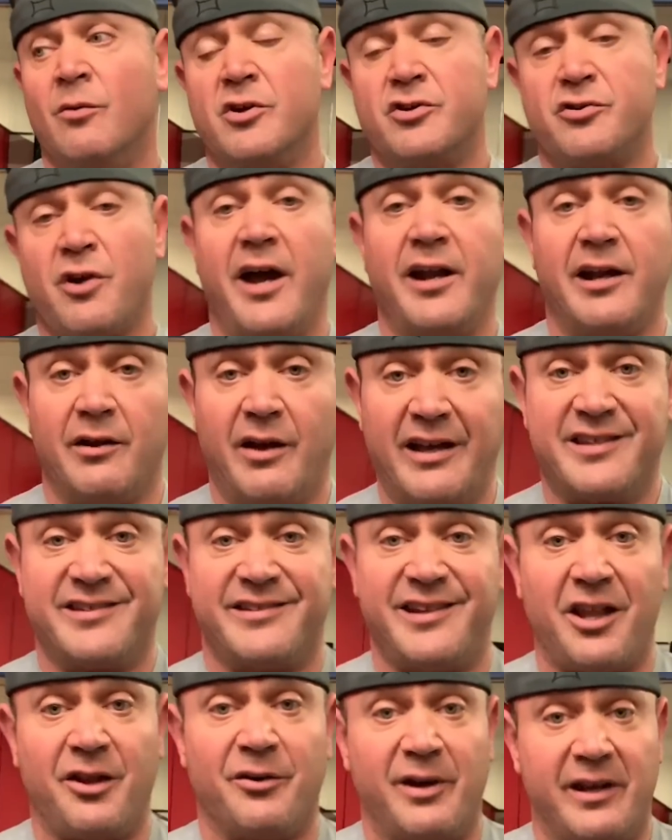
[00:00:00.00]
We're trying to
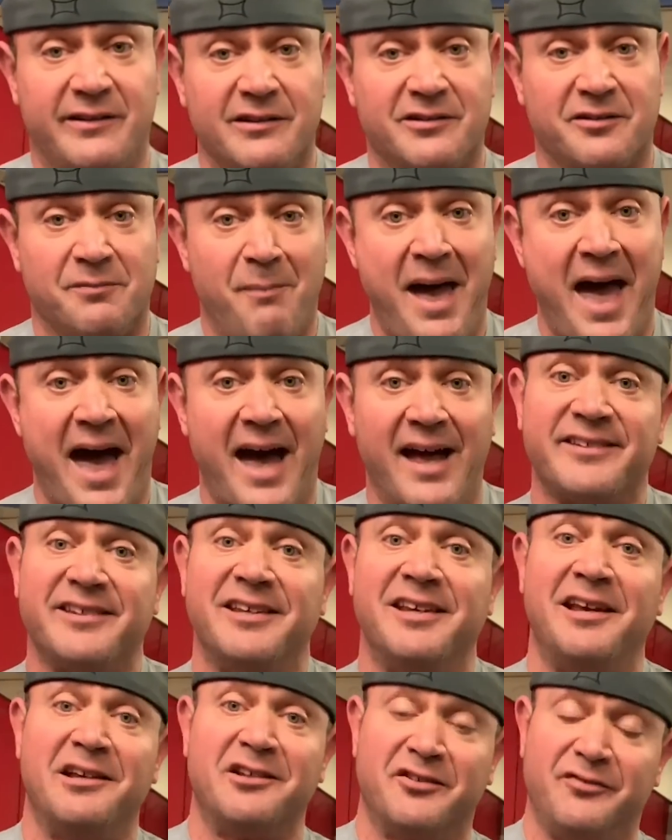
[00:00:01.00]
accelerate this
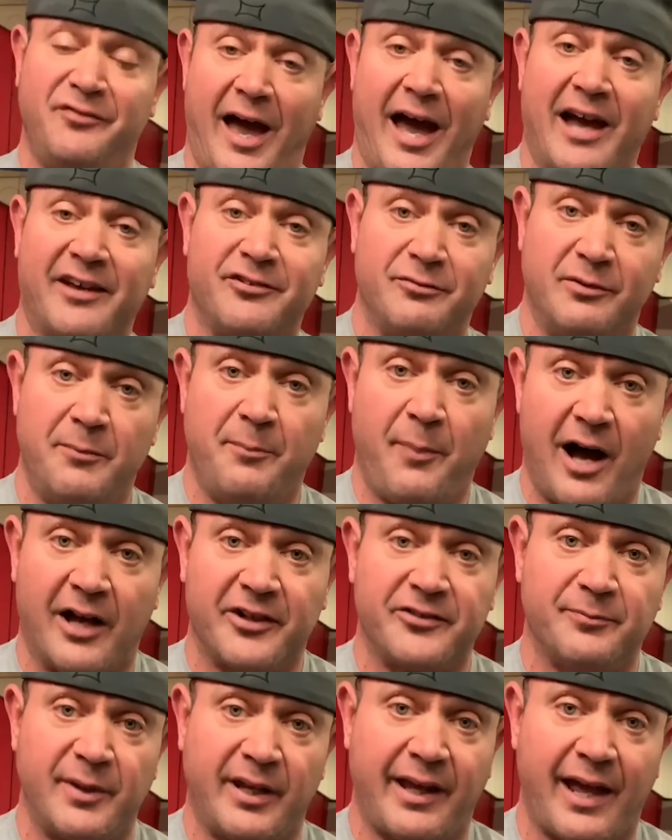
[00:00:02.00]
mass as fast as we
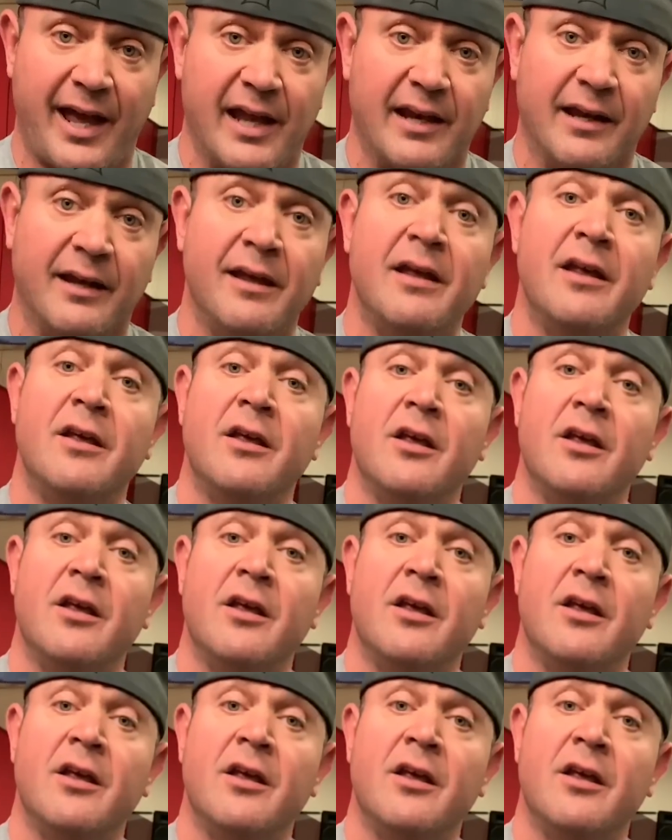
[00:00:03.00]
possibly can.